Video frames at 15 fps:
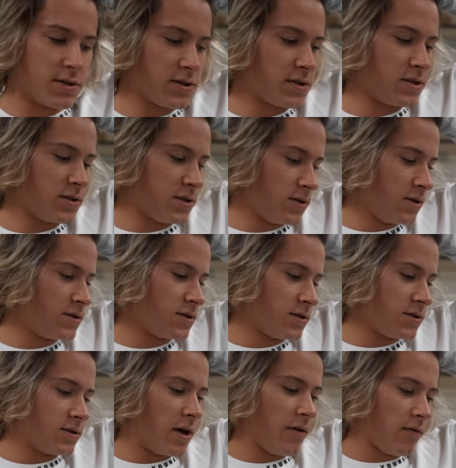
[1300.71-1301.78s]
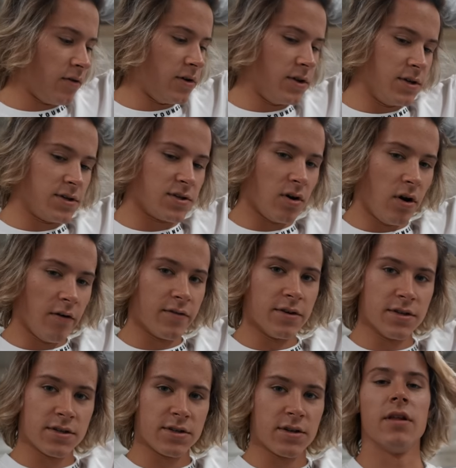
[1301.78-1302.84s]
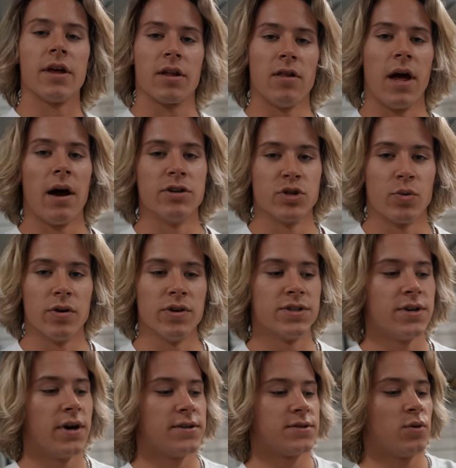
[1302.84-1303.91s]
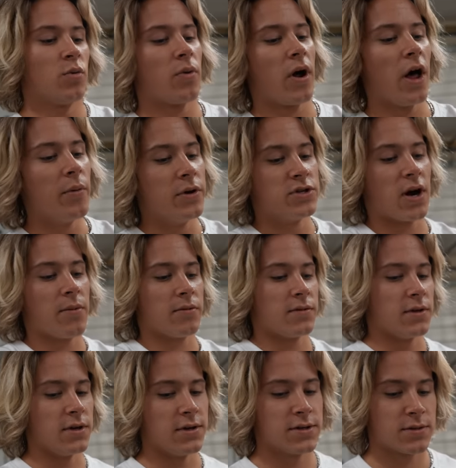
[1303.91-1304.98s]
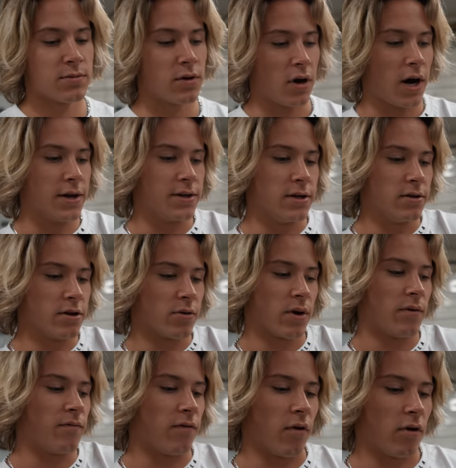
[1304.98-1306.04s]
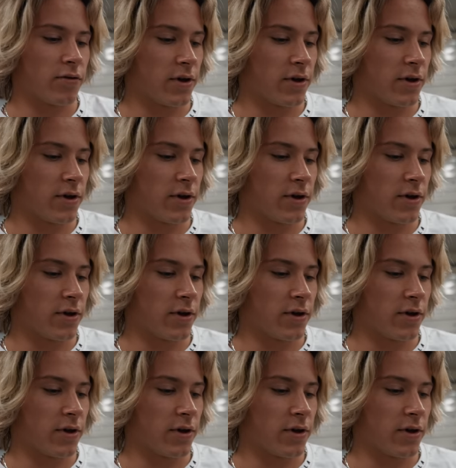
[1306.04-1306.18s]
This is definitely the softest like loungewear set. So we'll probably be dropping these ideally around fall